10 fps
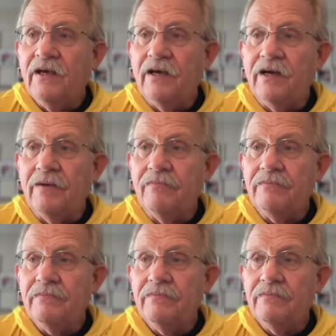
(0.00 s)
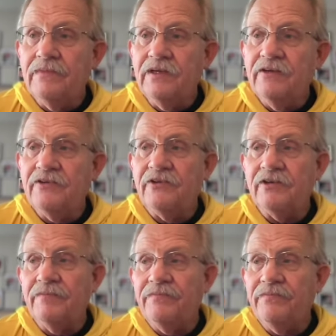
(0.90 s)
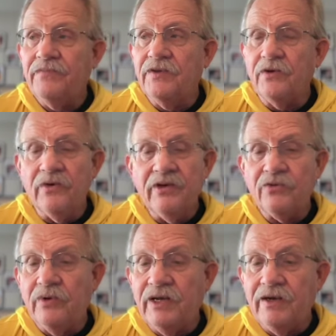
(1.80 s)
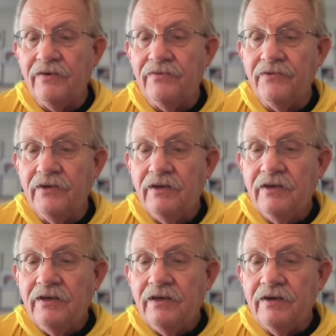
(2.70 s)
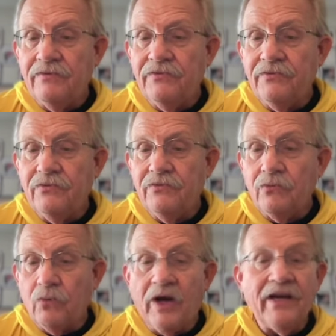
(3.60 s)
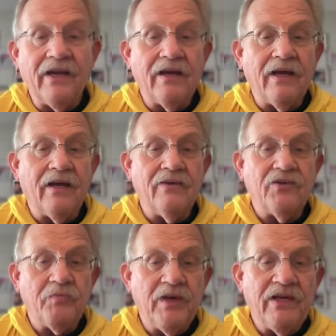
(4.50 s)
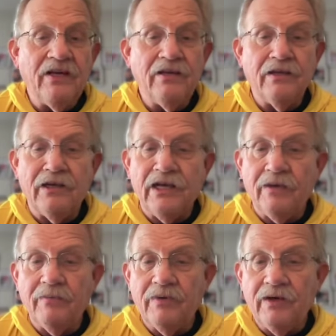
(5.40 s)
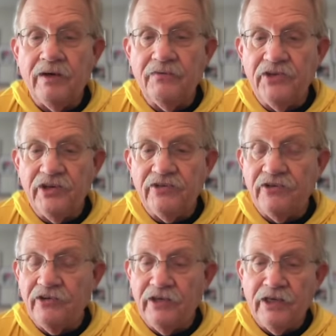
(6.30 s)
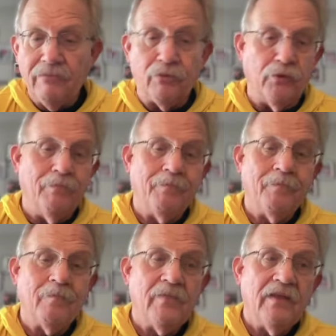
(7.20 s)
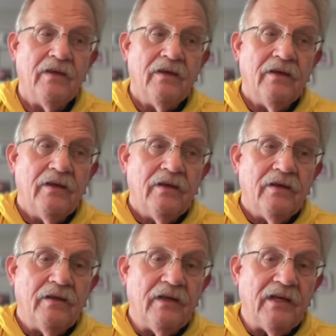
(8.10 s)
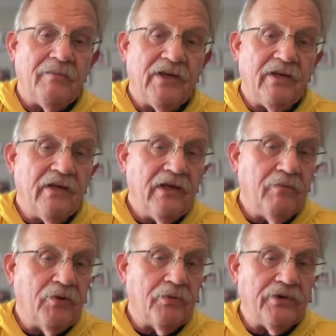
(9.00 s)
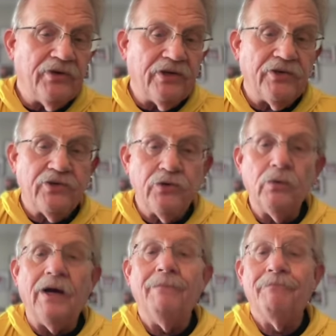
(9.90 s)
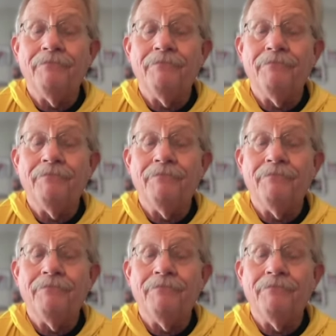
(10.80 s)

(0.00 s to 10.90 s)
um, is um, the Greek's way of of writing and speaking the name of Jesus in Hebrew. The name in Hebrew was Yeshua.